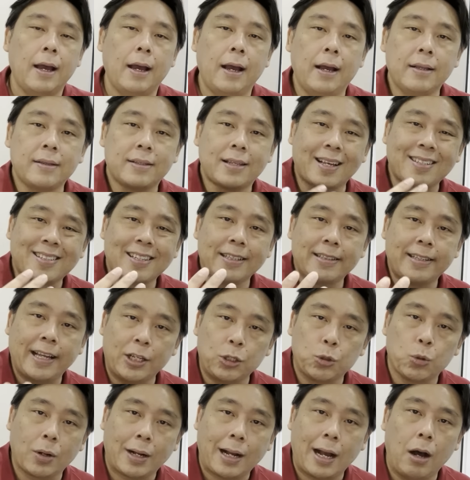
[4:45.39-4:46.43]
and doesn't take
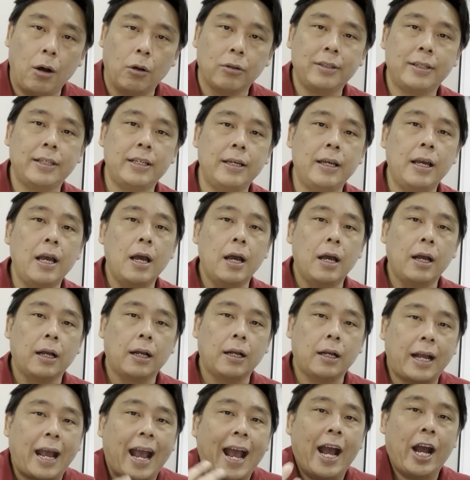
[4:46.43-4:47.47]
into account the
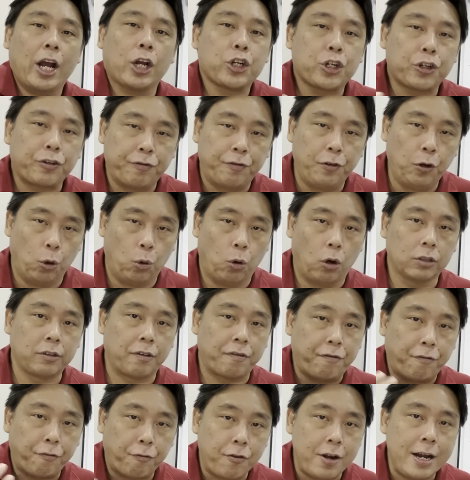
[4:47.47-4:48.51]
cash flow or the
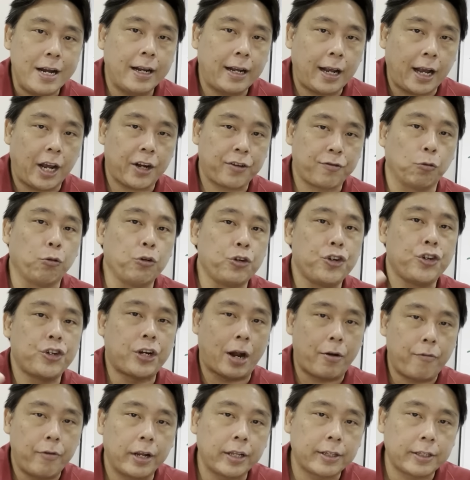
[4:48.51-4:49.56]
free cash flow
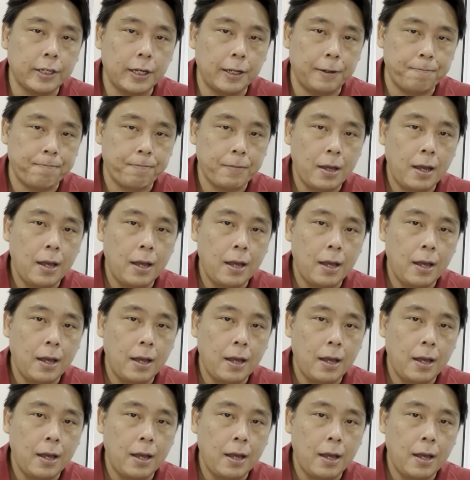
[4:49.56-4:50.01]
generated,